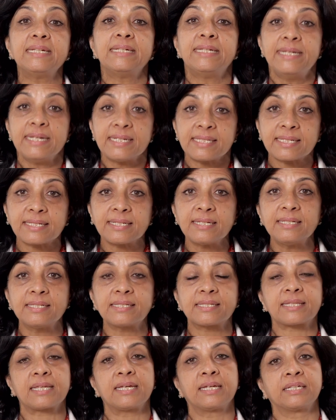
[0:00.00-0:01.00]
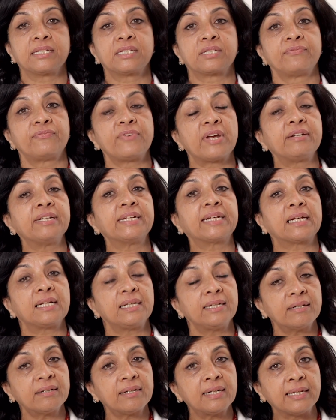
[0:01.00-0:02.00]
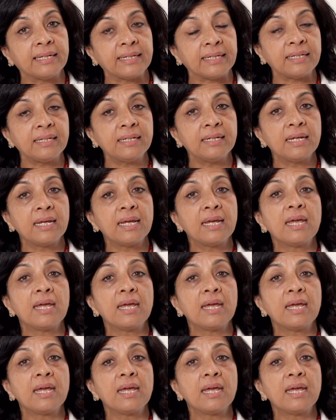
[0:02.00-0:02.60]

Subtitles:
distant things very clearly,